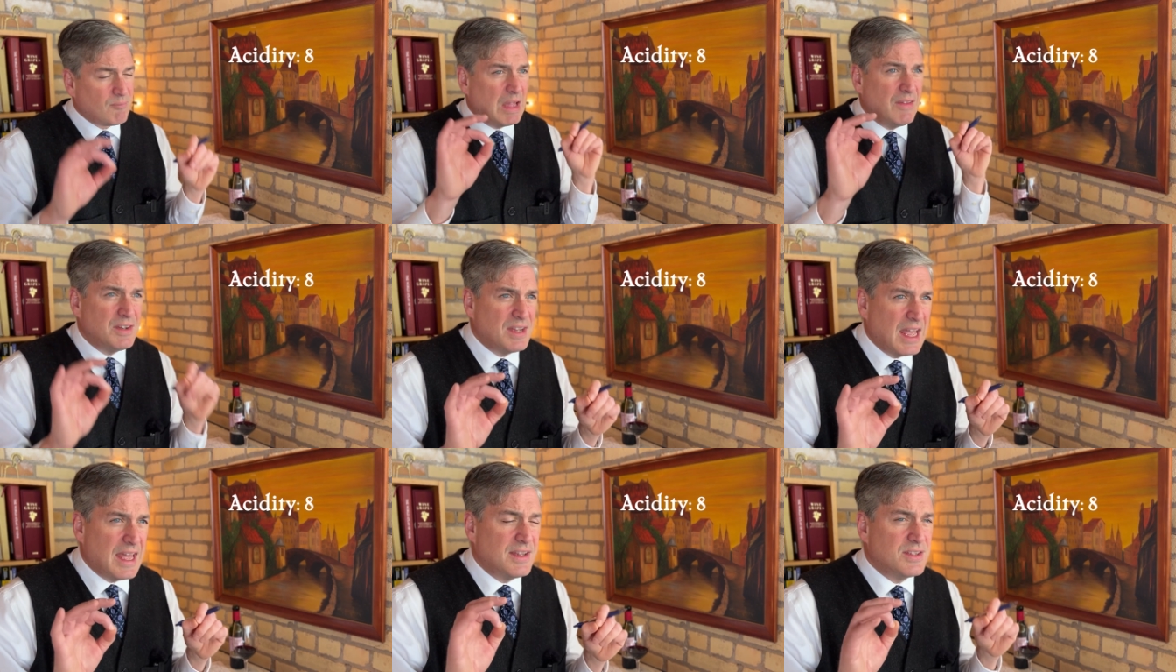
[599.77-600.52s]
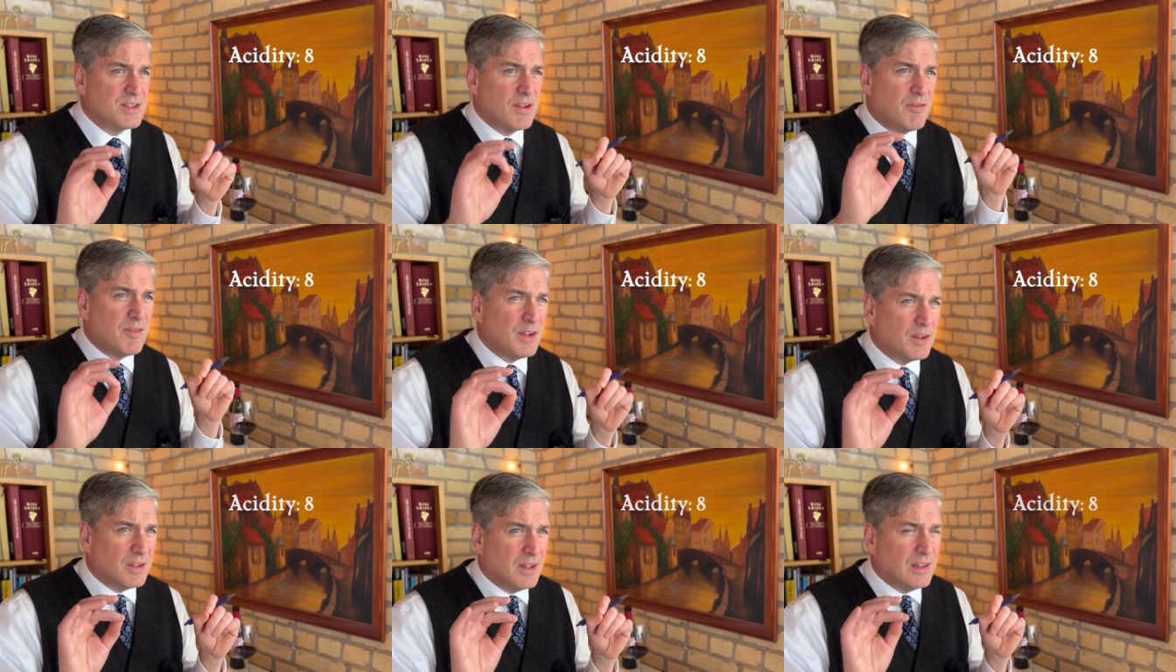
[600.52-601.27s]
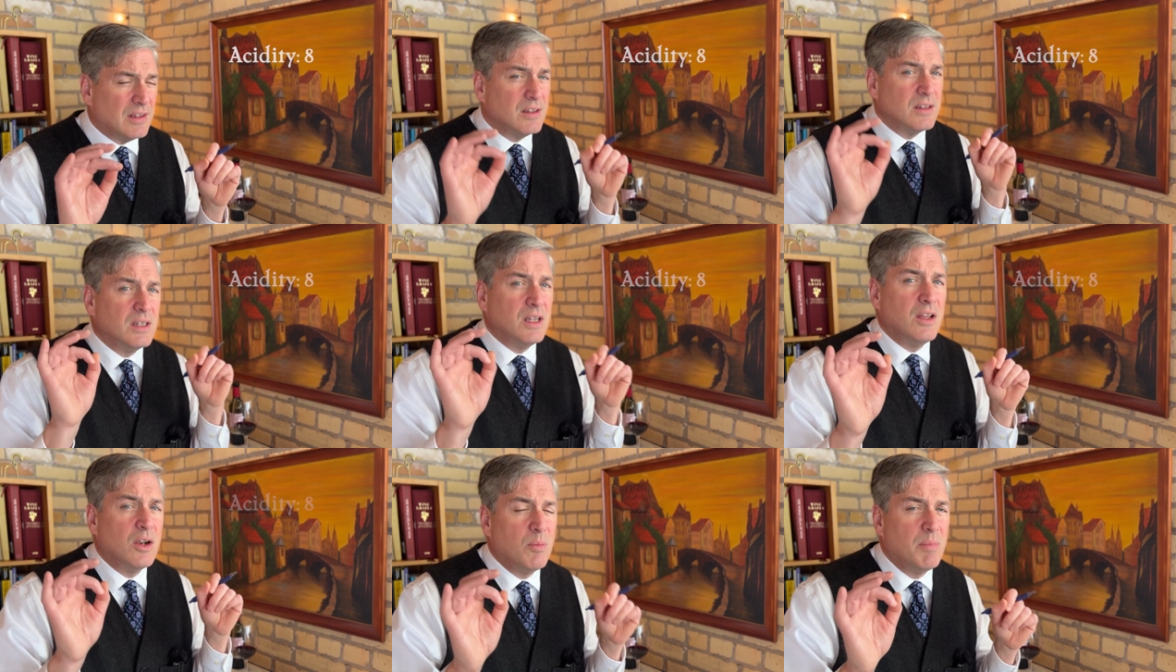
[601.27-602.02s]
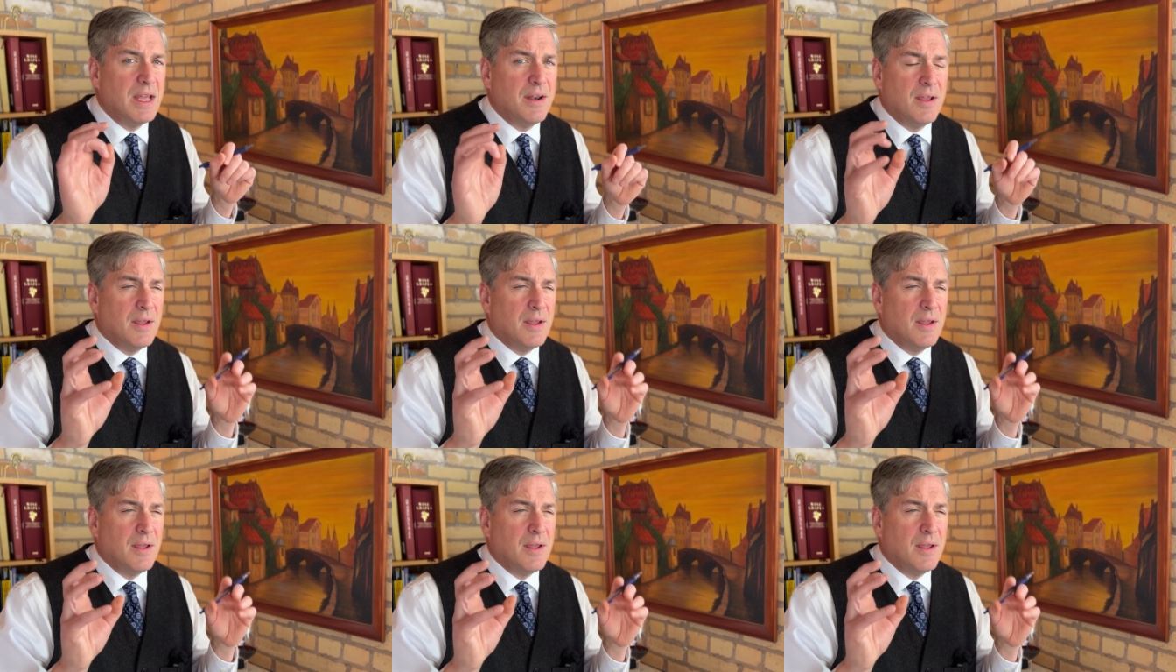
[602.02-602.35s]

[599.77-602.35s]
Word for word: The tannins feel a little bit